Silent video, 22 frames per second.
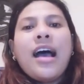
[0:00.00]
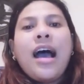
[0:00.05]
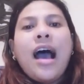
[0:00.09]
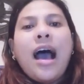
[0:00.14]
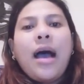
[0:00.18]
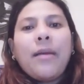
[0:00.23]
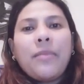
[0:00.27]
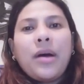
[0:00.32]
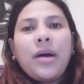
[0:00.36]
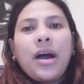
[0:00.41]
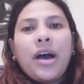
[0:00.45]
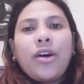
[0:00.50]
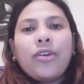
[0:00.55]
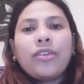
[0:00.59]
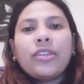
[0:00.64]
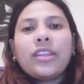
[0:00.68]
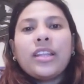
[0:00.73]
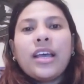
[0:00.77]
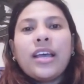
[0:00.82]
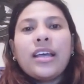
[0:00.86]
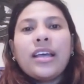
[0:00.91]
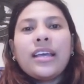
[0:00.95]

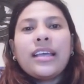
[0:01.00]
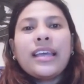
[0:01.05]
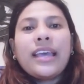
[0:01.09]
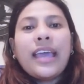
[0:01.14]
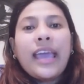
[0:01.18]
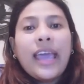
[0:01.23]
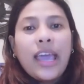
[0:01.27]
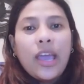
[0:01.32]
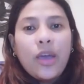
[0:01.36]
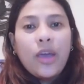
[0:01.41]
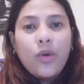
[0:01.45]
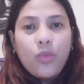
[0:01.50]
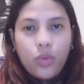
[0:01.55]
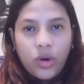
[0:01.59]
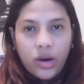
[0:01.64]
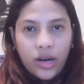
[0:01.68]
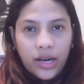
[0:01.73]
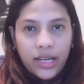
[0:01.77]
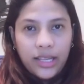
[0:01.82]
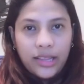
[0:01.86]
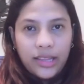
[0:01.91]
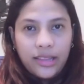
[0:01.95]
about
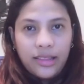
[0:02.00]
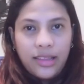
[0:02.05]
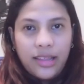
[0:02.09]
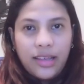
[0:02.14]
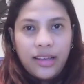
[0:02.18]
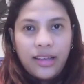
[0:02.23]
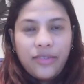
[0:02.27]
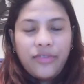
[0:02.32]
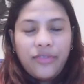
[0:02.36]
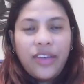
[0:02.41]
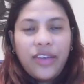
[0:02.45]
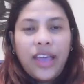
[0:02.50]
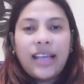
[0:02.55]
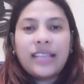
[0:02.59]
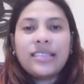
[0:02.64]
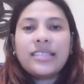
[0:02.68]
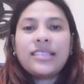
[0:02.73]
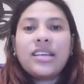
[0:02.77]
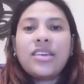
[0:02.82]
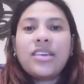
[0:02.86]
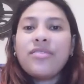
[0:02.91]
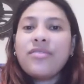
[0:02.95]
K1
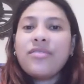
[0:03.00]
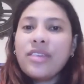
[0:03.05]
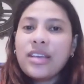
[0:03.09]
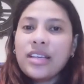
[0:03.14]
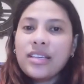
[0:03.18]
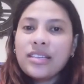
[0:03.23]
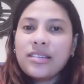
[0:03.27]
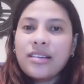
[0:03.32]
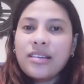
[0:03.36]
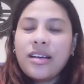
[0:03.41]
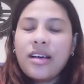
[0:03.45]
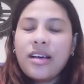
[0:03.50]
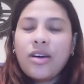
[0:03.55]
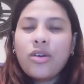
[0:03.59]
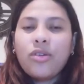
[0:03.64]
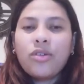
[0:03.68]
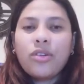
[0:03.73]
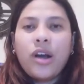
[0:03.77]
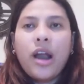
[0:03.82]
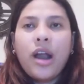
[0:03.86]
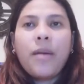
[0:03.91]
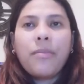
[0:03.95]
fiancé visa,
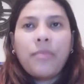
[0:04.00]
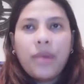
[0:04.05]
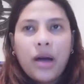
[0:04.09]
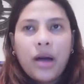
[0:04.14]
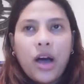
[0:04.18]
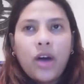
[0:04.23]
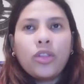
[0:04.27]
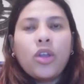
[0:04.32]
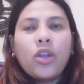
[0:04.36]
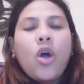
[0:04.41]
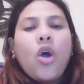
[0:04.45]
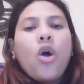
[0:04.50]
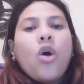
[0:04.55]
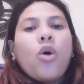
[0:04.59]
or about